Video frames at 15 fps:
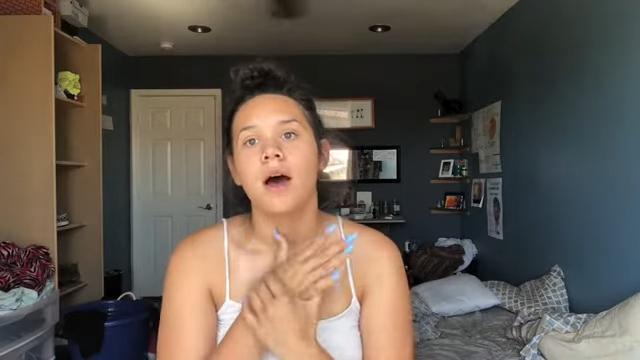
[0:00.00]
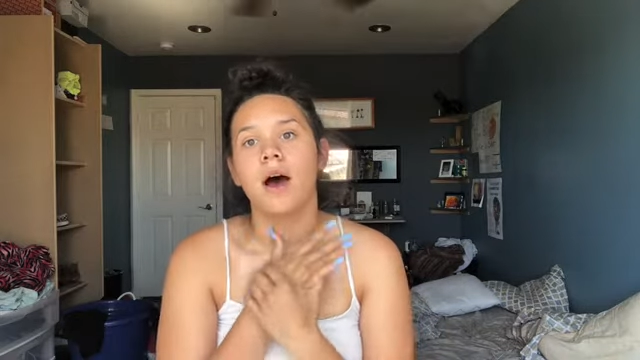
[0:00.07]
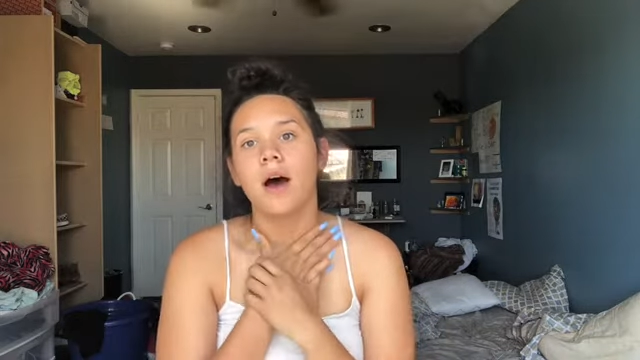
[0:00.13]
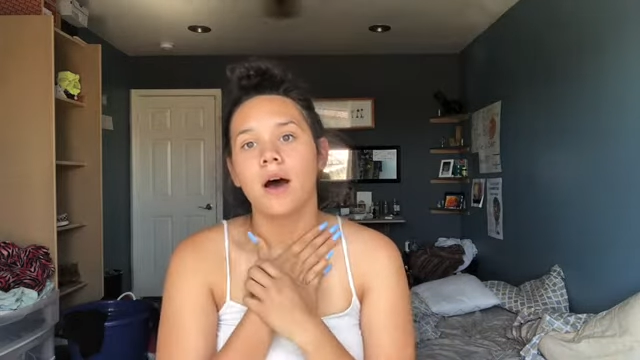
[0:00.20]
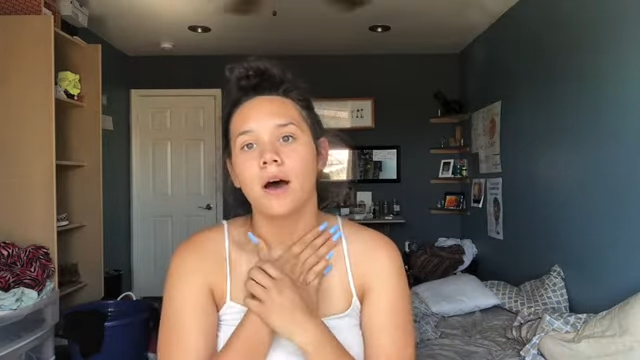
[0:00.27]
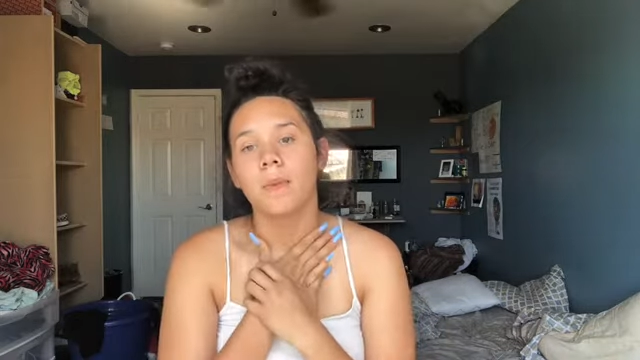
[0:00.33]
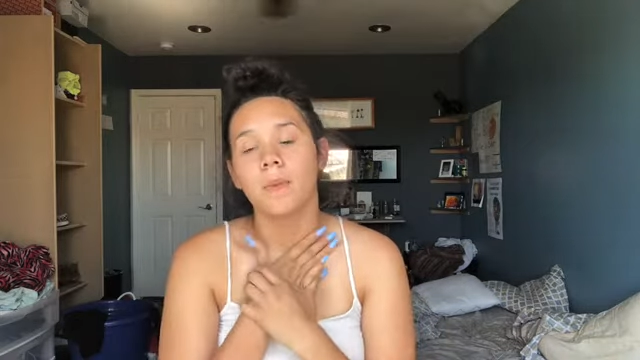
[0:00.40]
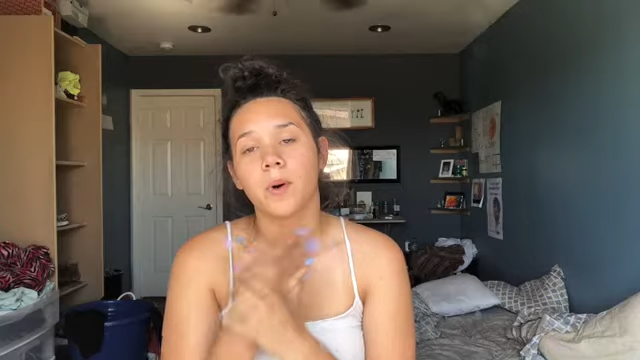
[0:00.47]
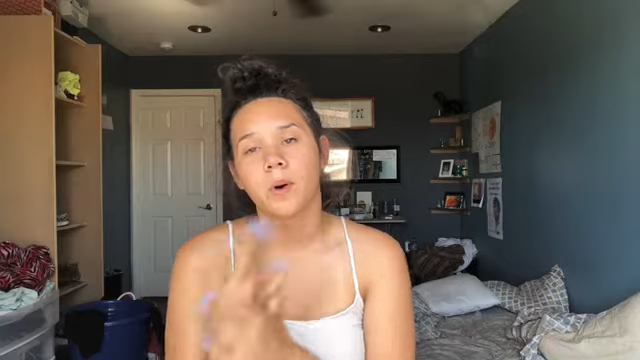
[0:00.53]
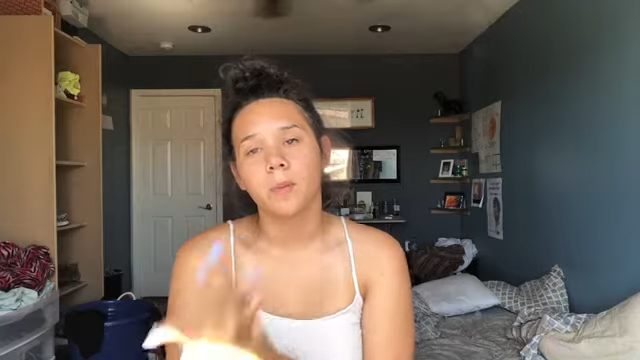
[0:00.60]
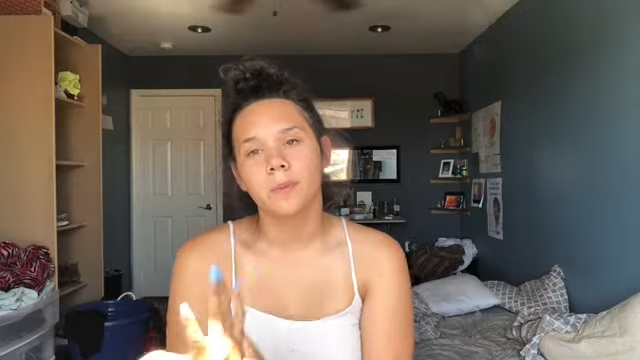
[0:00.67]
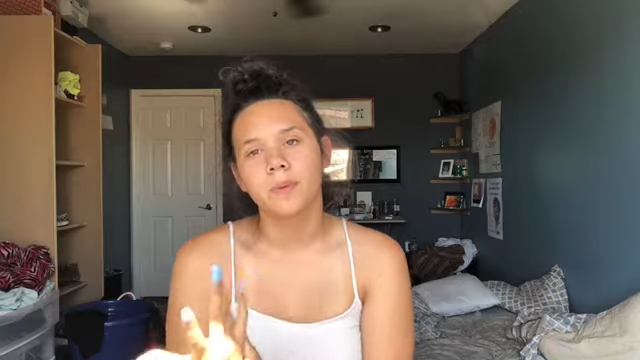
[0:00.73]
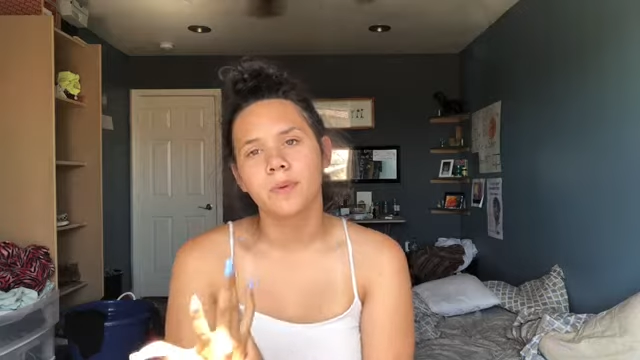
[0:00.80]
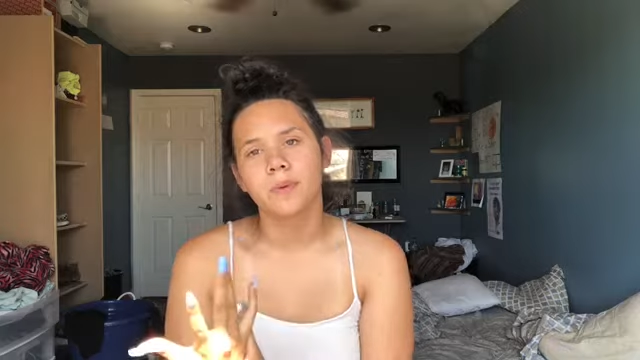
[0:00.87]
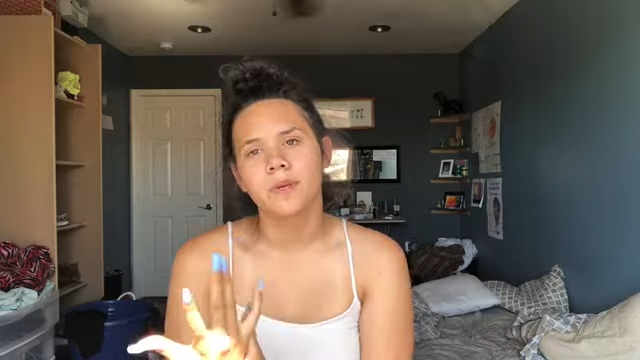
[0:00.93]

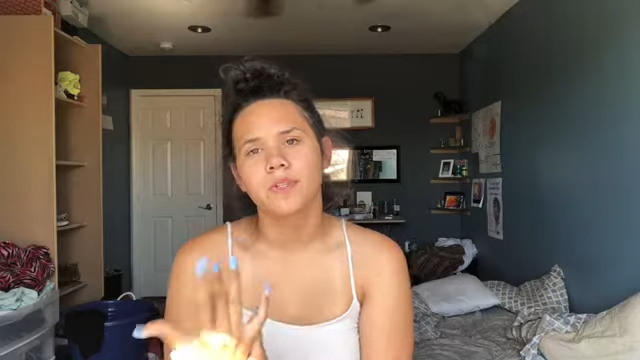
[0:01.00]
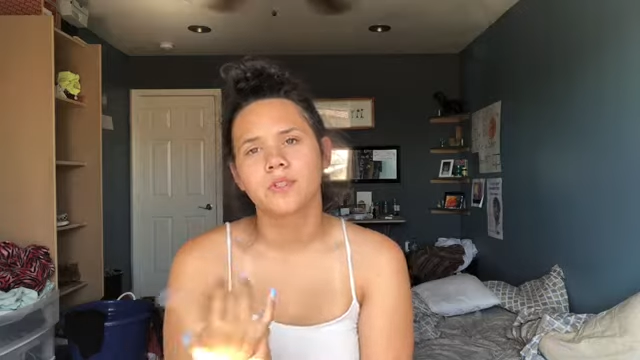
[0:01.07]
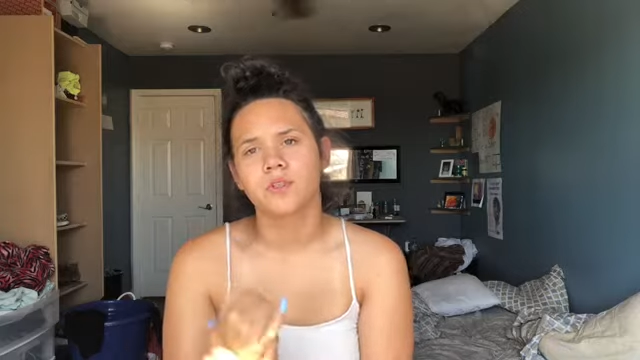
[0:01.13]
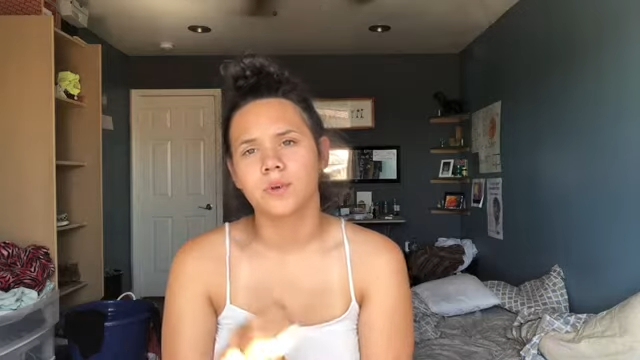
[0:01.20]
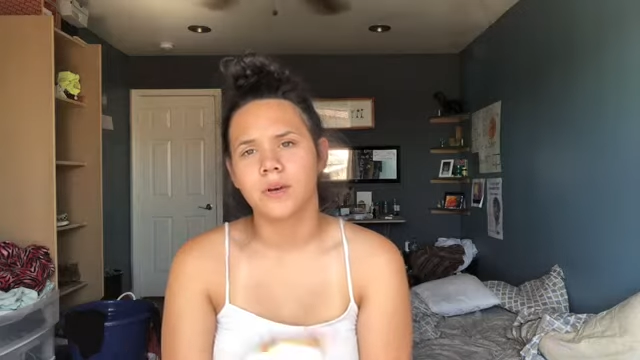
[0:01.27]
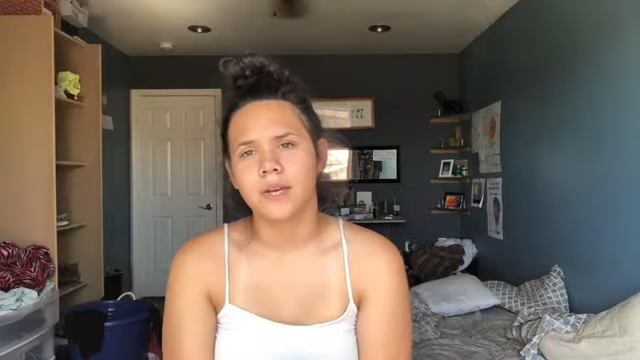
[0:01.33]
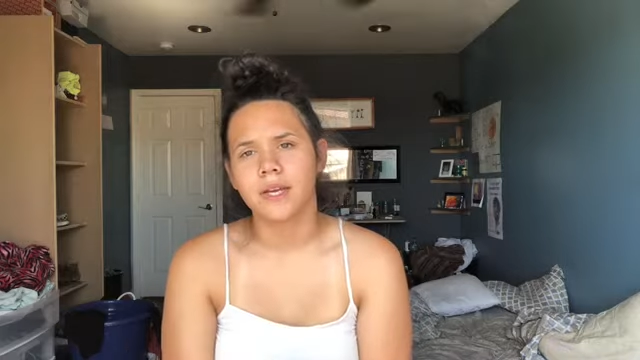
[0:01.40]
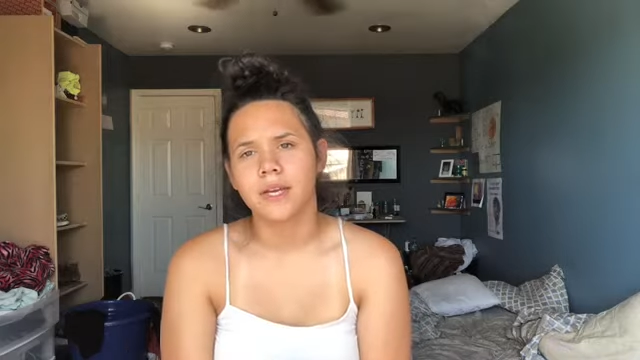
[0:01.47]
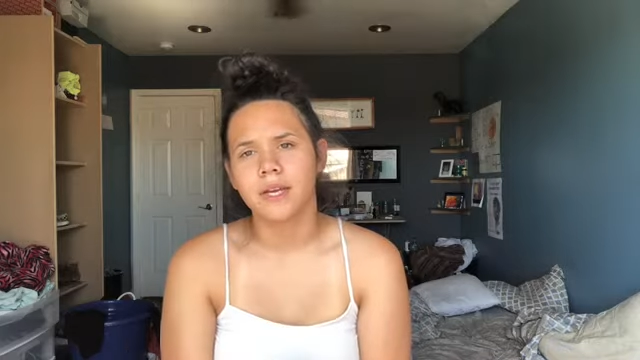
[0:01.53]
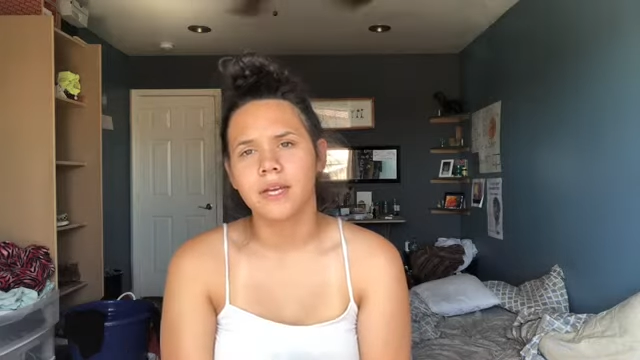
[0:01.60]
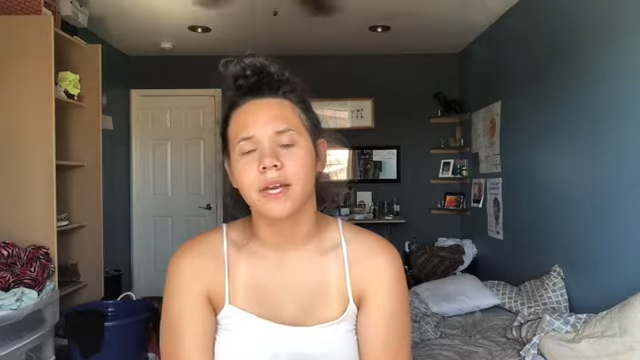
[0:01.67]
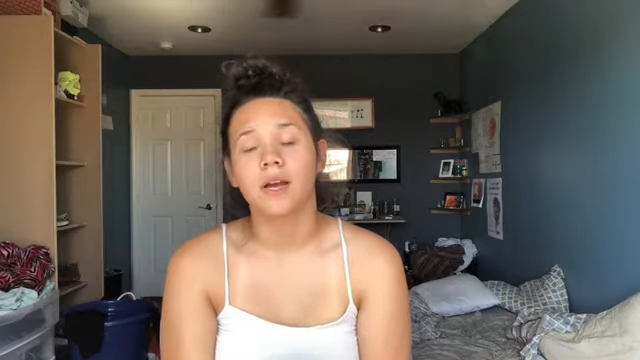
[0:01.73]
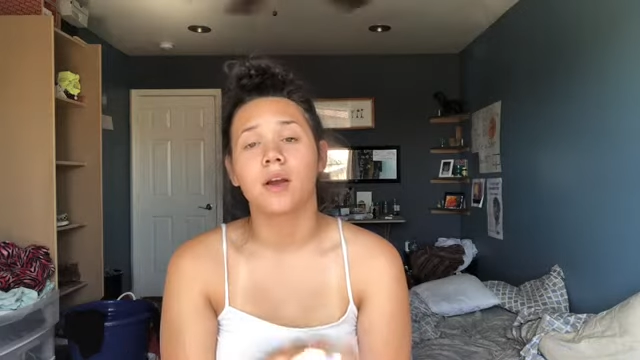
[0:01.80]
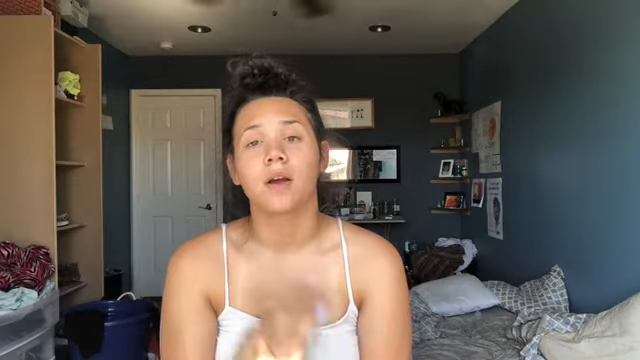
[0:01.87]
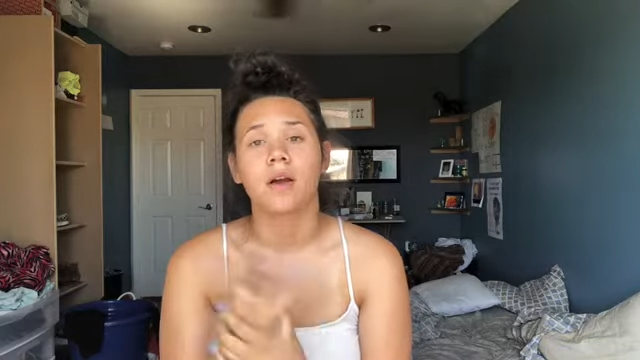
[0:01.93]
Hope you enjoyed
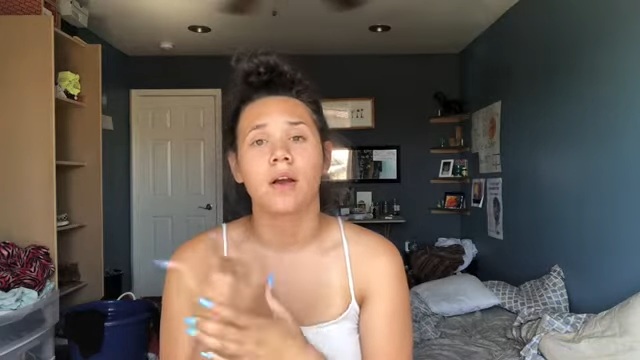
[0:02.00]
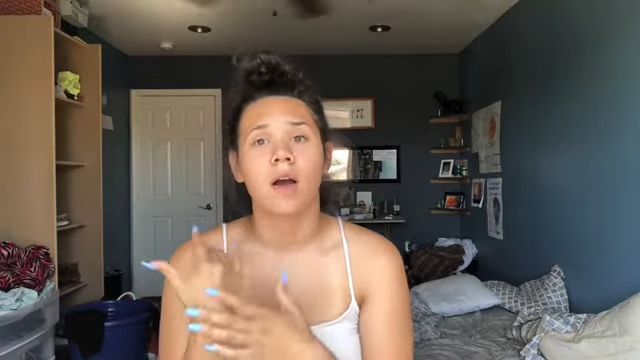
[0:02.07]
it.